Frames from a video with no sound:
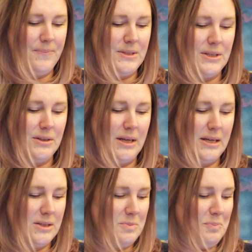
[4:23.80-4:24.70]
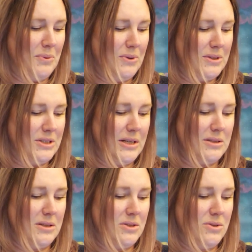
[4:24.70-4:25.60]
till He has brought
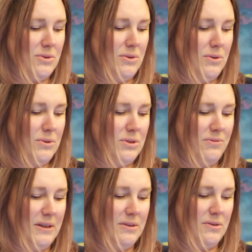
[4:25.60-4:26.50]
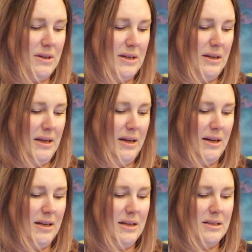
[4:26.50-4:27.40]
justice through to victory.
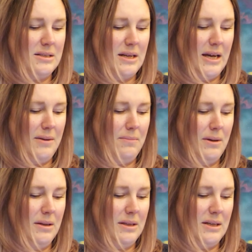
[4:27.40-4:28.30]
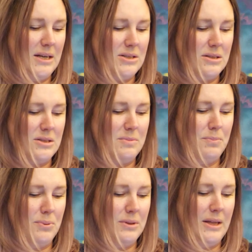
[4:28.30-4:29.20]
In His name the nations
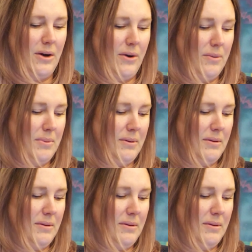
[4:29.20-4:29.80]
put their hope."